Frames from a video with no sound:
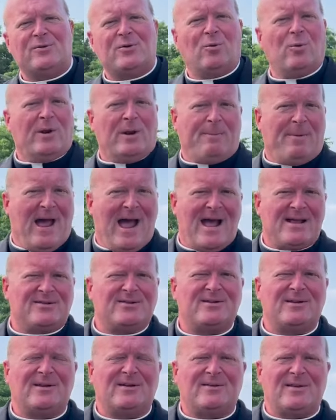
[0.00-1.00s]
win a
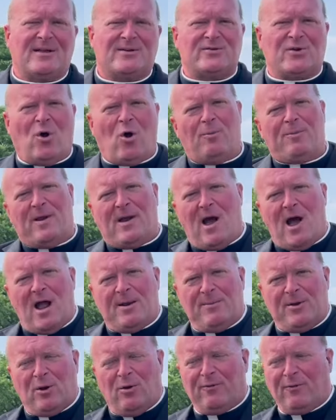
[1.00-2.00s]
basket. That's all
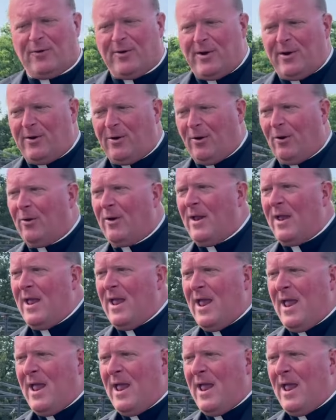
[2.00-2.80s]
behind me over here.